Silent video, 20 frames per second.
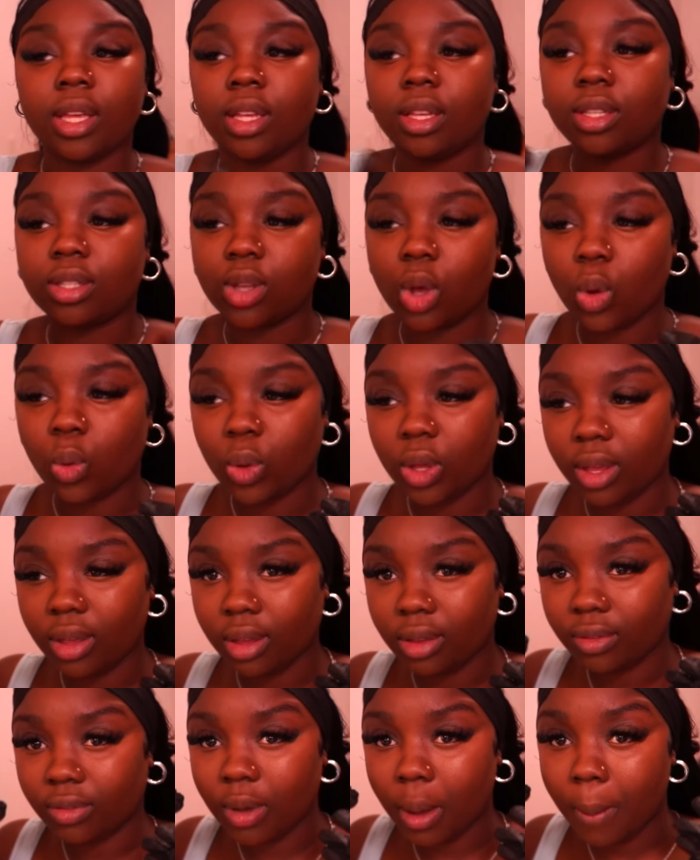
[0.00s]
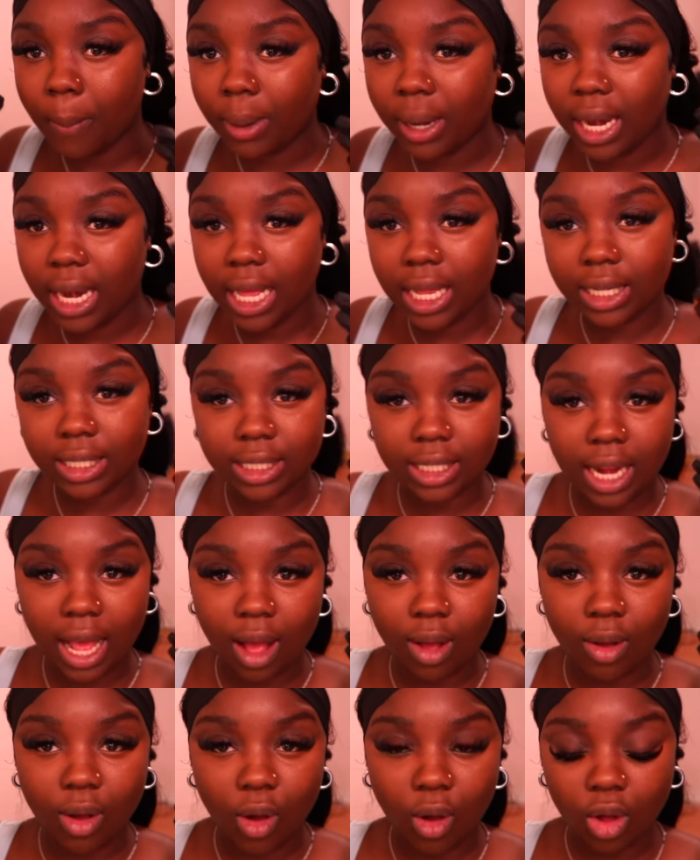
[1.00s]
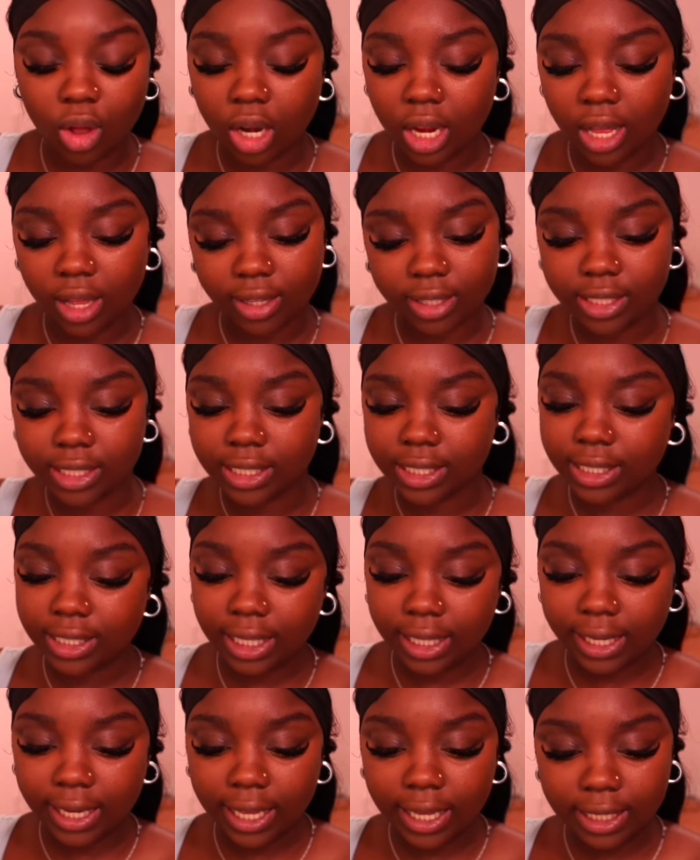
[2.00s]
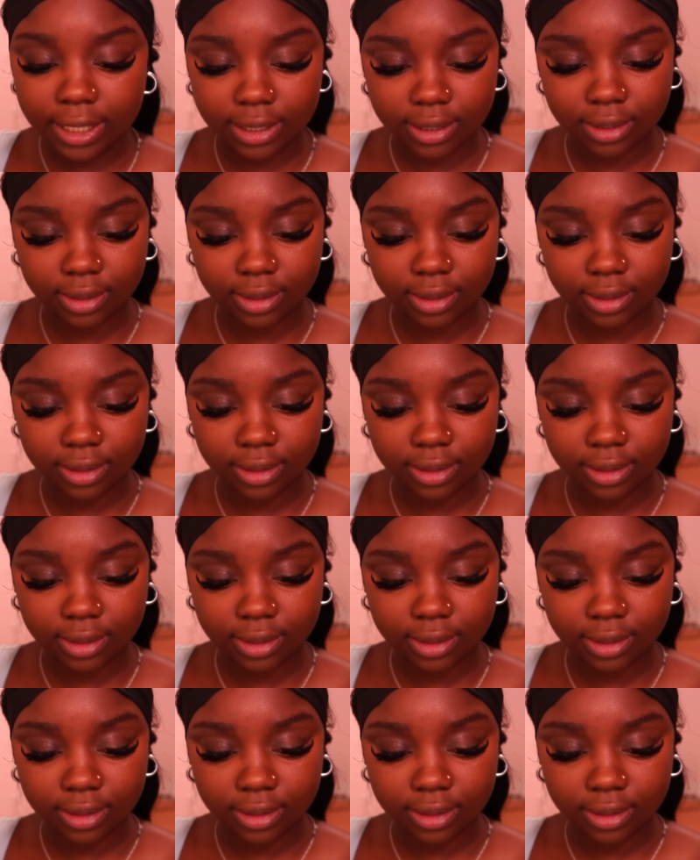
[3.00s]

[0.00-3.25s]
So we've blended out all our concealer.